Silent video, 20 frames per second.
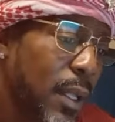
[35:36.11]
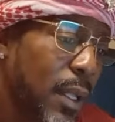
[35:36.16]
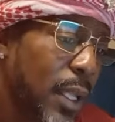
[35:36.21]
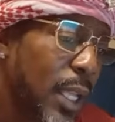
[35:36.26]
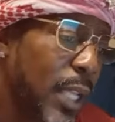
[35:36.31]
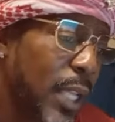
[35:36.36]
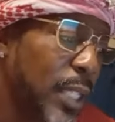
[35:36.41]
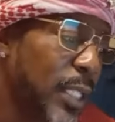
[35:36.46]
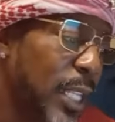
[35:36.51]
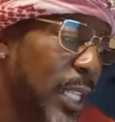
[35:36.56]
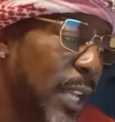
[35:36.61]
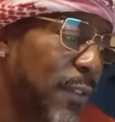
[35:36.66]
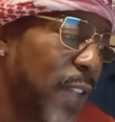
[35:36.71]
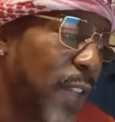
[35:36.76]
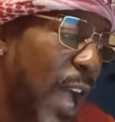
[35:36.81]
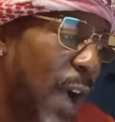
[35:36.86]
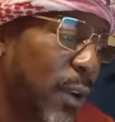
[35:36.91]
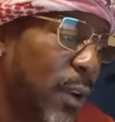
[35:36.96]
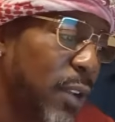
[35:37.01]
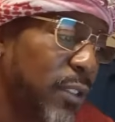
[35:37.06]
It is left
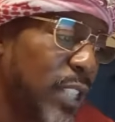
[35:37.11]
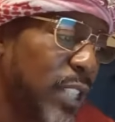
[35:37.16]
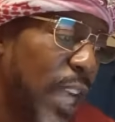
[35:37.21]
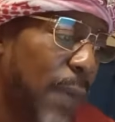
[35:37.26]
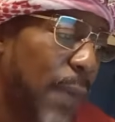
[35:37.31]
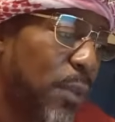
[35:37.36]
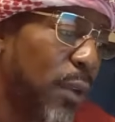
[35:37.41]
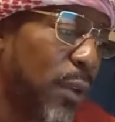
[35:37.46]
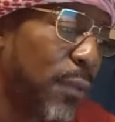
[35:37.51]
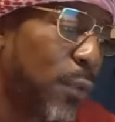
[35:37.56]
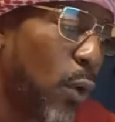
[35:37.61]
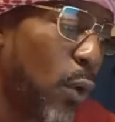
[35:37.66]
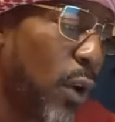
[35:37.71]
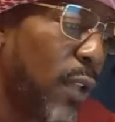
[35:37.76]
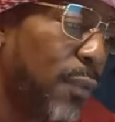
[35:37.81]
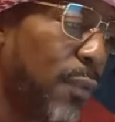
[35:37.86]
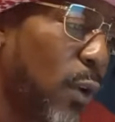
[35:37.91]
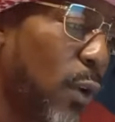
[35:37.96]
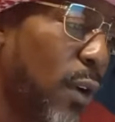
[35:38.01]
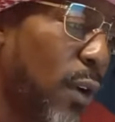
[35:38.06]
out of chapter
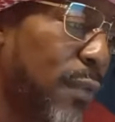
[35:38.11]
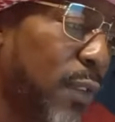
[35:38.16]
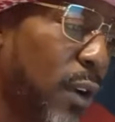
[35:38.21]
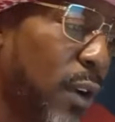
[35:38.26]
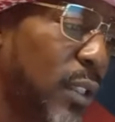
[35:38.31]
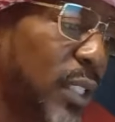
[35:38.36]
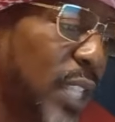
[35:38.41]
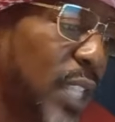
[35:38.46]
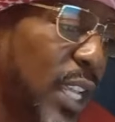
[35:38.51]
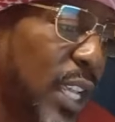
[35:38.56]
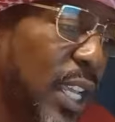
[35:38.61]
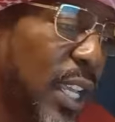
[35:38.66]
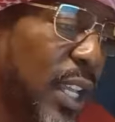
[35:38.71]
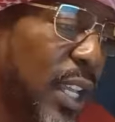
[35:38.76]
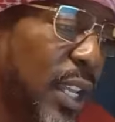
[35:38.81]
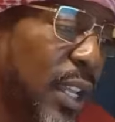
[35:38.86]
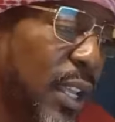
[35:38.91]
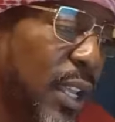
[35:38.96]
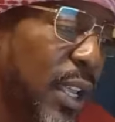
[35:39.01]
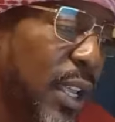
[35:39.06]
44, verse 10.
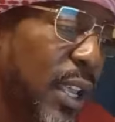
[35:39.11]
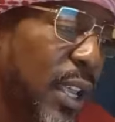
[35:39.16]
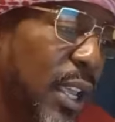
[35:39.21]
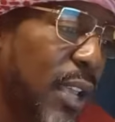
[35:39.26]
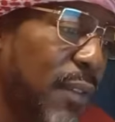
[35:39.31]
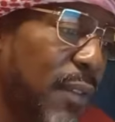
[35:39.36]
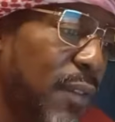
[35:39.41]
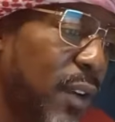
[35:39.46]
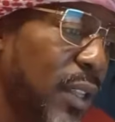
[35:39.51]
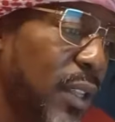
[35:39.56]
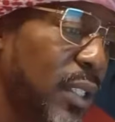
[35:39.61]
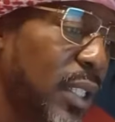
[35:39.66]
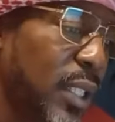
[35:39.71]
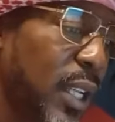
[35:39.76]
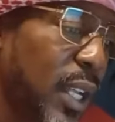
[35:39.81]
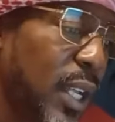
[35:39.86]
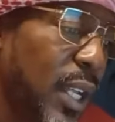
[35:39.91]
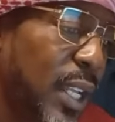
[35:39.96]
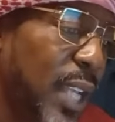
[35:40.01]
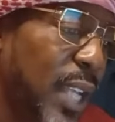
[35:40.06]
In verse
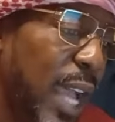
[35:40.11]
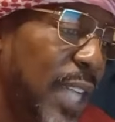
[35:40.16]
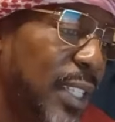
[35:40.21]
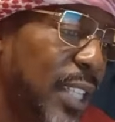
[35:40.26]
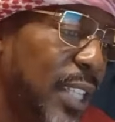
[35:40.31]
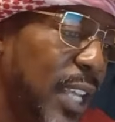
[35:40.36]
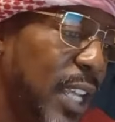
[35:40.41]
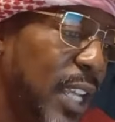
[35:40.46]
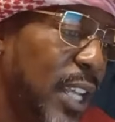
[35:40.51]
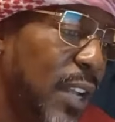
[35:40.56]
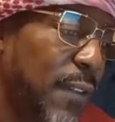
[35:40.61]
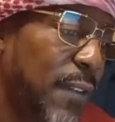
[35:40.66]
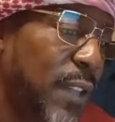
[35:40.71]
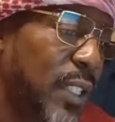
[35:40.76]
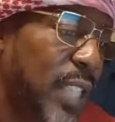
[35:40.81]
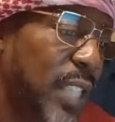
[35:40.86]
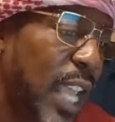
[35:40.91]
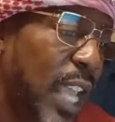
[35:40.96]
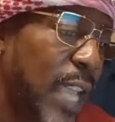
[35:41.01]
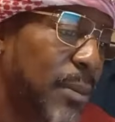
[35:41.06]
19 of the
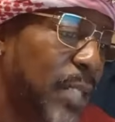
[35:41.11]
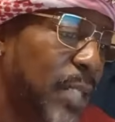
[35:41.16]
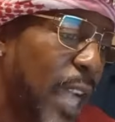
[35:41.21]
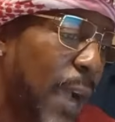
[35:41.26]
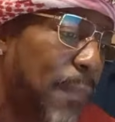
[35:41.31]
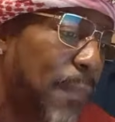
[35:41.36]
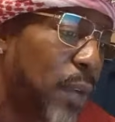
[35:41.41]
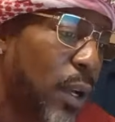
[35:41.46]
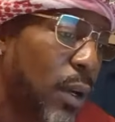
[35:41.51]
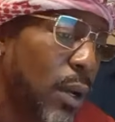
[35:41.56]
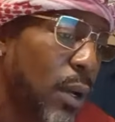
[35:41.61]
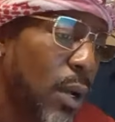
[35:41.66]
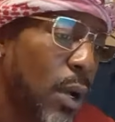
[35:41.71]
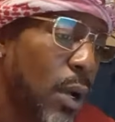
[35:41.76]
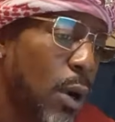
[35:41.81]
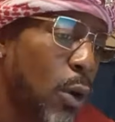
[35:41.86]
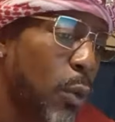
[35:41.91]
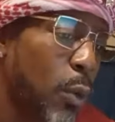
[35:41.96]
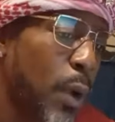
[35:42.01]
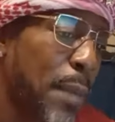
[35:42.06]
same chapter,
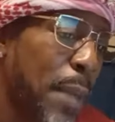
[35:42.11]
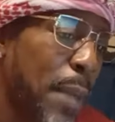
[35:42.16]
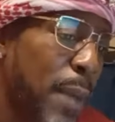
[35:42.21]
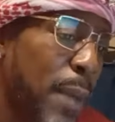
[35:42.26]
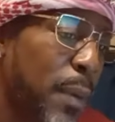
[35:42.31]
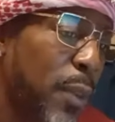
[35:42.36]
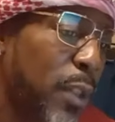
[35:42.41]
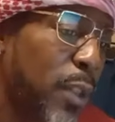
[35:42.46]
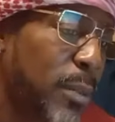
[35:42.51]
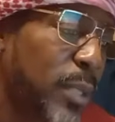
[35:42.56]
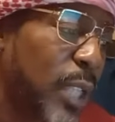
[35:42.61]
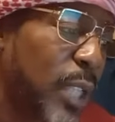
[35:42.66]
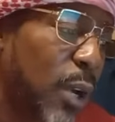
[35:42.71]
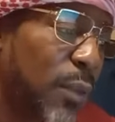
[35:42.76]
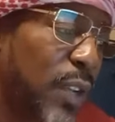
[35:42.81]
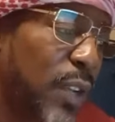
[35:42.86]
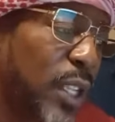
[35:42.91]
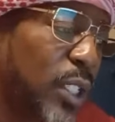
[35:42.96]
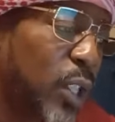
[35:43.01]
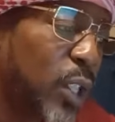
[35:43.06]
who remembered himself
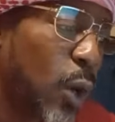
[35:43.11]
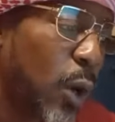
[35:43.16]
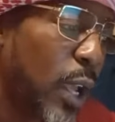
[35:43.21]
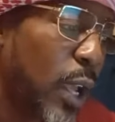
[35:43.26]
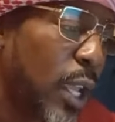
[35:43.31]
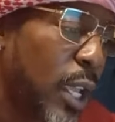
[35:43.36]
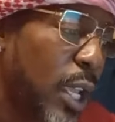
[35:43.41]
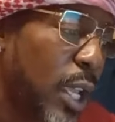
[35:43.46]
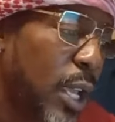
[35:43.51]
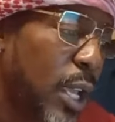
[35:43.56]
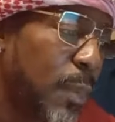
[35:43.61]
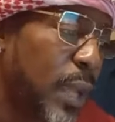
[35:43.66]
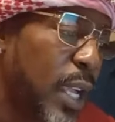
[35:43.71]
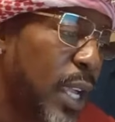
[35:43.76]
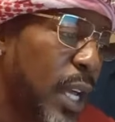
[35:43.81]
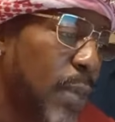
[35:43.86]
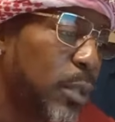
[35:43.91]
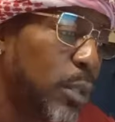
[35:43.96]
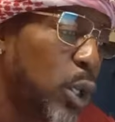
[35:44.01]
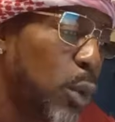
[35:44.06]
in joy
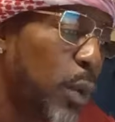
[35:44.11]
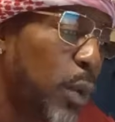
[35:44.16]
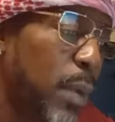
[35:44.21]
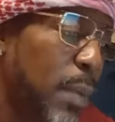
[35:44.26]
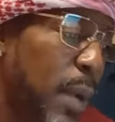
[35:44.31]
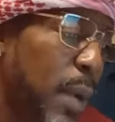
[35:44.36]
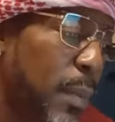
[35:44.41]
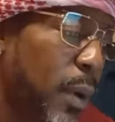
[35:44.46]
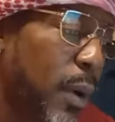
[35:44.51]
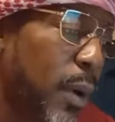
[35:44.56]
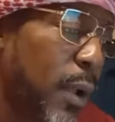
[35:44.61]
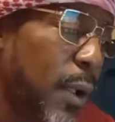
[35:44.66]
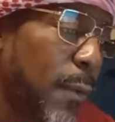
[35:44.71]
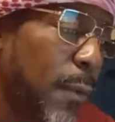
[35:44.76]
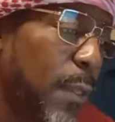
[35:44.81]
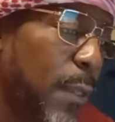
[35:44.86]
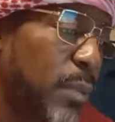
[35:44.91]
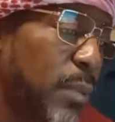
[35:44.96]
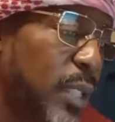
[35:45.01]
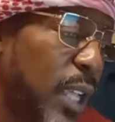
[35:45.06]
becomes who remembered
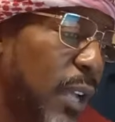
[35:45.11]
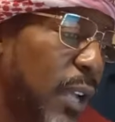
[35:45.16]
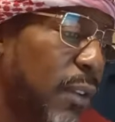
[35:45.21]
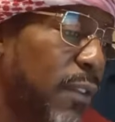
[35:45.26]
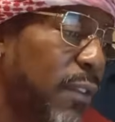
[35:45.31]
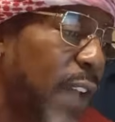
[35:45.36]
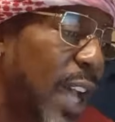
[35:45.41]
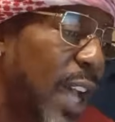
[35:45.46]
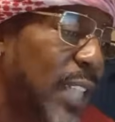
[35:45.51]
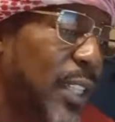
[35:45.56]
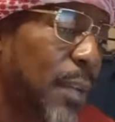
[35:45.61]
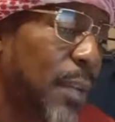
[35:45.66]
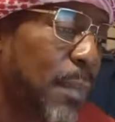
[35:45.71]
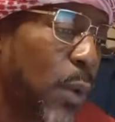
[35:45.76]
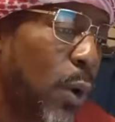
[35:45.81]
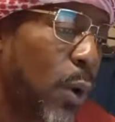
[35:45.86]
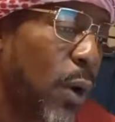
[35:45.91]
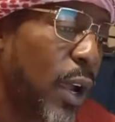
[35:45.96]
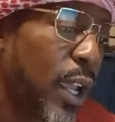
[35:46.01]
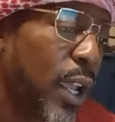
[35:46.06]
themselves as a
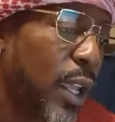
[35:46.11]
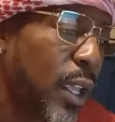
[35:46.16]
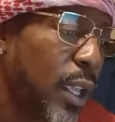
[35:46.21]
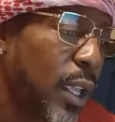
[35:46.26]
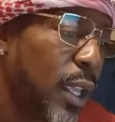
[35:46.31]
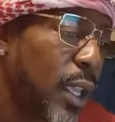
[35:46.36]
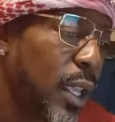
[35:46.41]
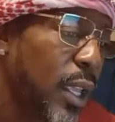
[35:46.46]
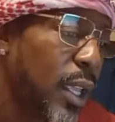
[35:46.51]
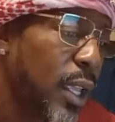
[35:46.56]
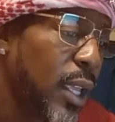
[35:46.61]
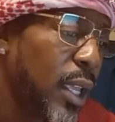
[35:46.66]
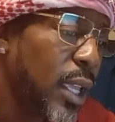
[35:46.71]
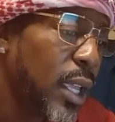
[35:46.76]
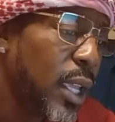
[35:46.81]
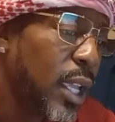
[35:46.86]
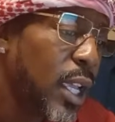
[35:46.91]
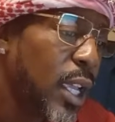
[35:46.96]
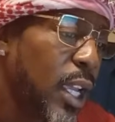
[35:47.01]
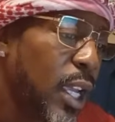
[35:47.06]
boy.
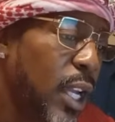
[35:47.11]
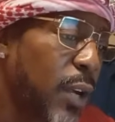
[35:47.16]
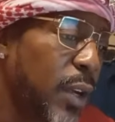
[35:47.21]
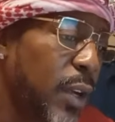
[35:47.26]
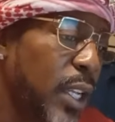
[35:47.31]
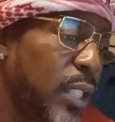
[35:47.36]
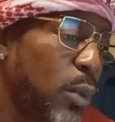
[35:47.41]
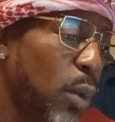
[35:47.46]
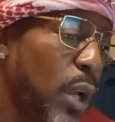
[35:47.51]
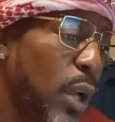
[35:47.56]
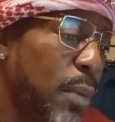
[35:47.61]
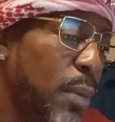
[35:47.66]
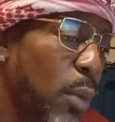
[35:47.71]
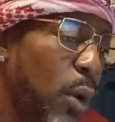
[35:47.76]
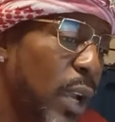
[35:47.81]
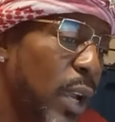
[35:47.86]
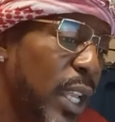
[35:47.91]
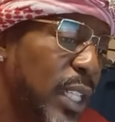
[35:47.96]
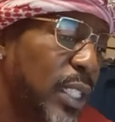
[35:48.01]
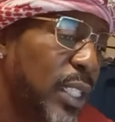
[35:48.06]
Here is one more
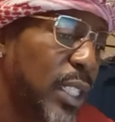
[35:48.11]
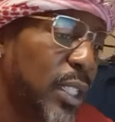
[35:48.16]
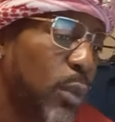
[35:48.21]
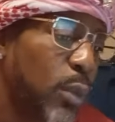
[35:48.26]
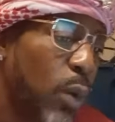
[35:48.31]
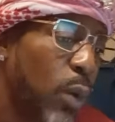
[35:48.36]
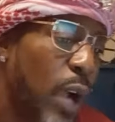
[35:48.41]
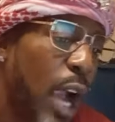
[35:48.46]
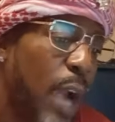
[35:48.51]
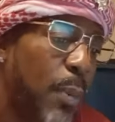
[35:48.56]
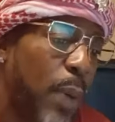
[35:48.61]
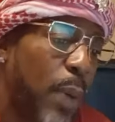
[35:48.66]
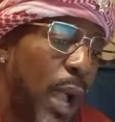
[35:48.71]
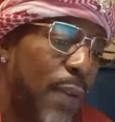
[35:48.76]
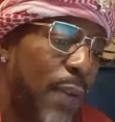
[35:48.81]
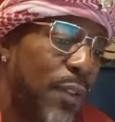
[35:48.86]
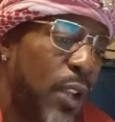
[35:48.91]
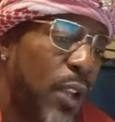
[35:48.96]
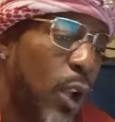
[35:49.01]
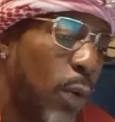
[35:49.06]
instance where our
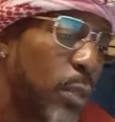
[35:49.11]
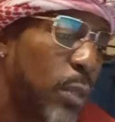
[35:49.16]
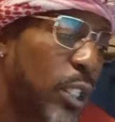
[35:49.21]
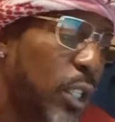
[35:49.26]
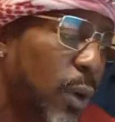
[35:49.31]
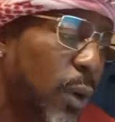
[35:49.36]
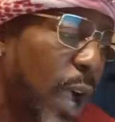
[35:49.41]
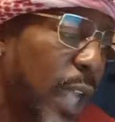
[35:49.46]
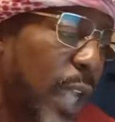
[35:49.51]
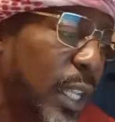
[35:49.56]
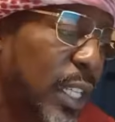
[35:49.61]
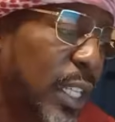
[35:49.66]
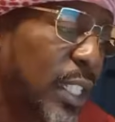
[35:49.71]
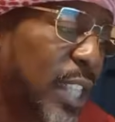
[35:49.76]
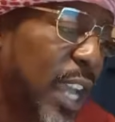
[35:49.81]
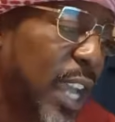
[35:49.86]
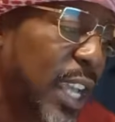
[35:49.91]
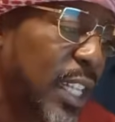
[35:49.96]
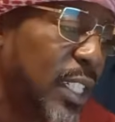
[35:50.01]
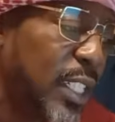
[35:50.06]
prophet Noble Ali
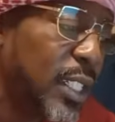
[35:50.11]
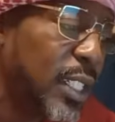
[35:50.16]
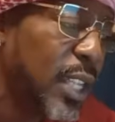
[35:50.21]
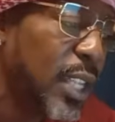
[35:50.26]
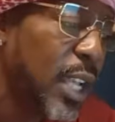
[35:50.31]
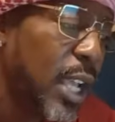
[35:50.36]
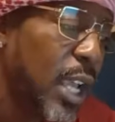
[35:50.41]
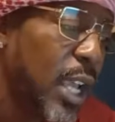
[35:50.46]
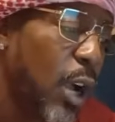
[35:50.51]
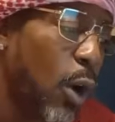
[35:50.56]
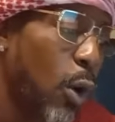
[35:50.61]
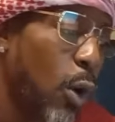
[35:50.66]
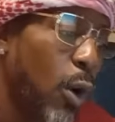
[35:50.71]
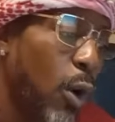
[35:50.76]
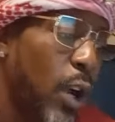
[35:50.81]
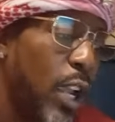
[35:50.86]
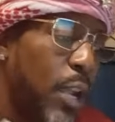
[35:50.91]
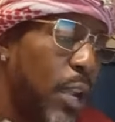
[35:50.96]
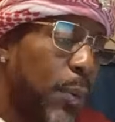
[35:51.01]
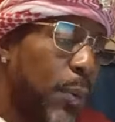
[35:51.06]
changes
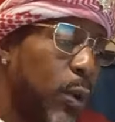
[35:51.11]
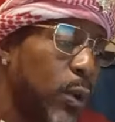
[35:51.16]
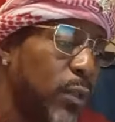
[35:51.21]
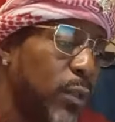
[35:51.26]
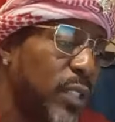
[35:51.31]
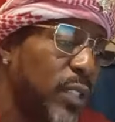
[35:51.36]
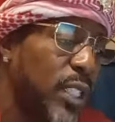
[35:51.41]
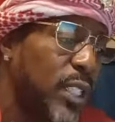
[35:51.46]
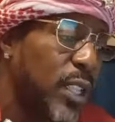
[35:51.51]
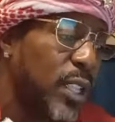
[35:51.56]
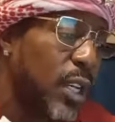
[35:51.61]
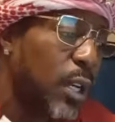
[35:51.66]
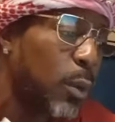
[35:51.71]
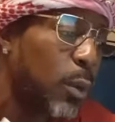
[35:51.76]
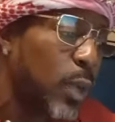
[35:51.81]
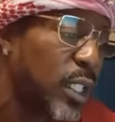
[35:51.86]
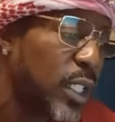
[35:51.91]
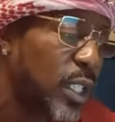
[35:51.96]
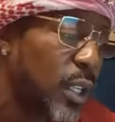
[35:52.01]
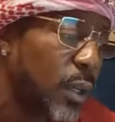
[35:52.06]
or improves the
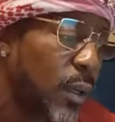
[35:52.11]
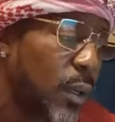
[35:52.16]
original.